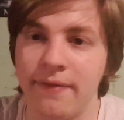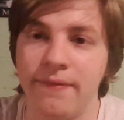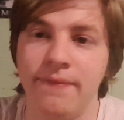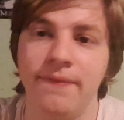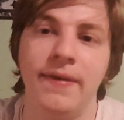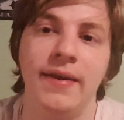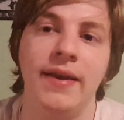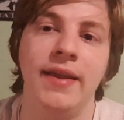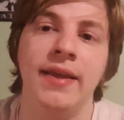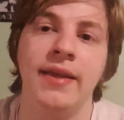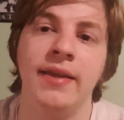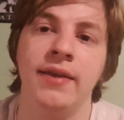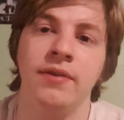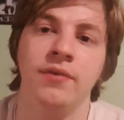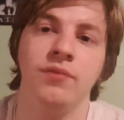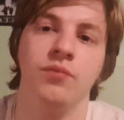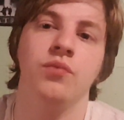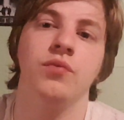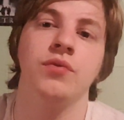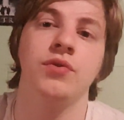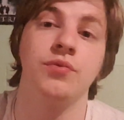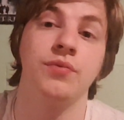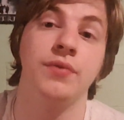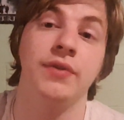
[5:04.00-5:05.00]
fit in,
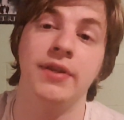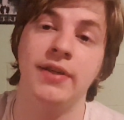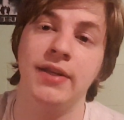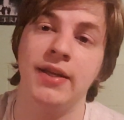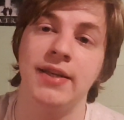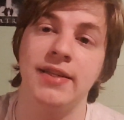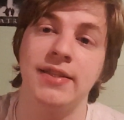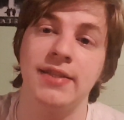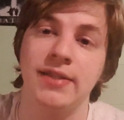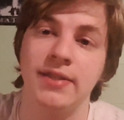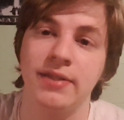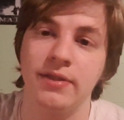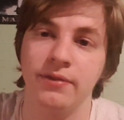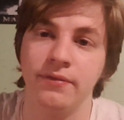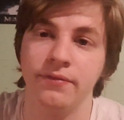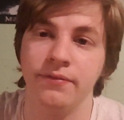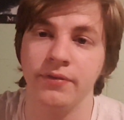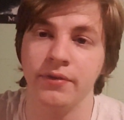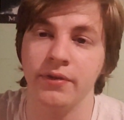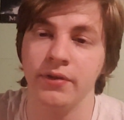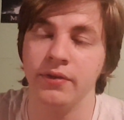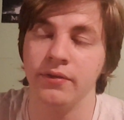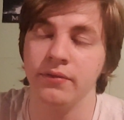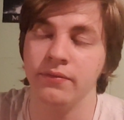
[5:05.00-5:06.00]
was really nice
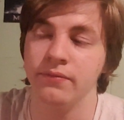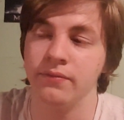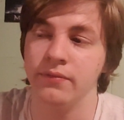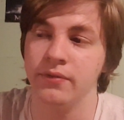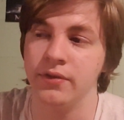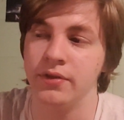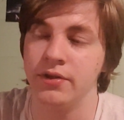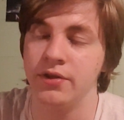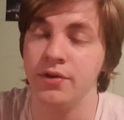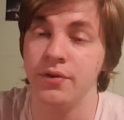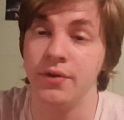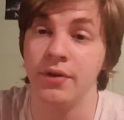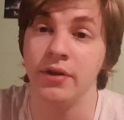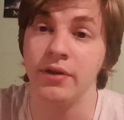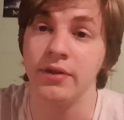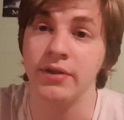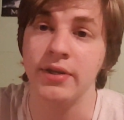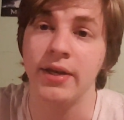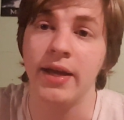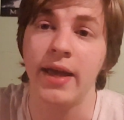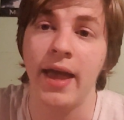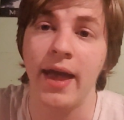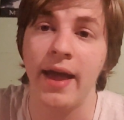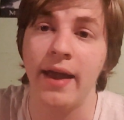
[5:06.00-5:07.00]
for the 2 years
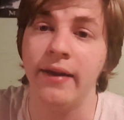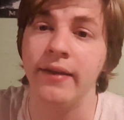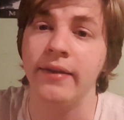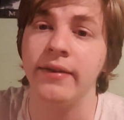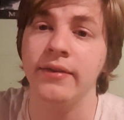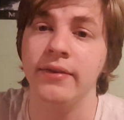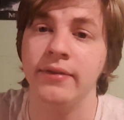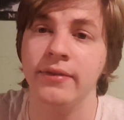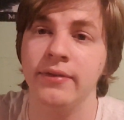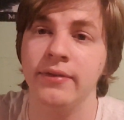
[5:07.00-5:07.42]
I had it.